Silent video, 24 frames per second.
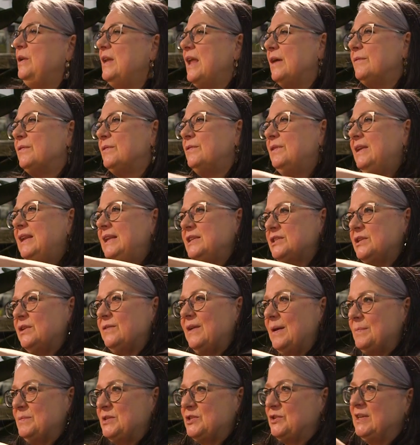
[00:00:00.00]
You're never really sort
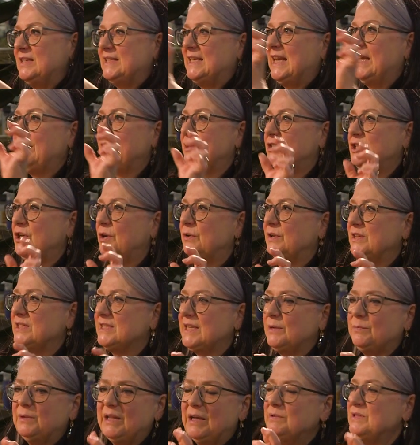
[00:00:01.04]
of abstracting out the joke and
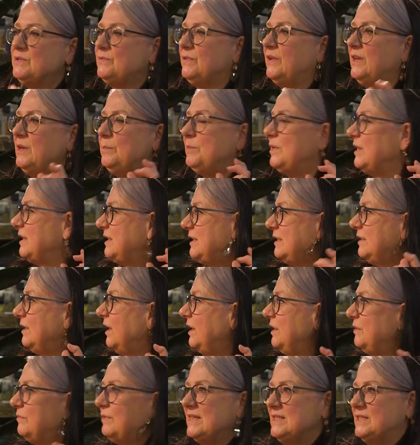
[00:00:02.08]
saying, well, that was funny, but I didn't
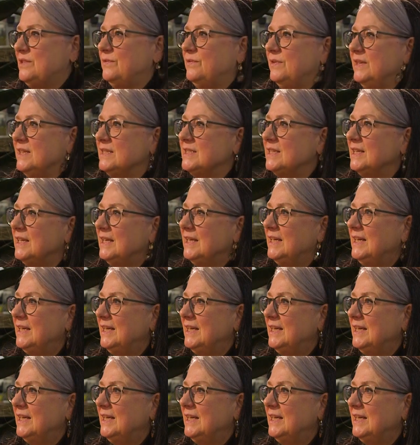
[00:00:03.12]
like the rest of it.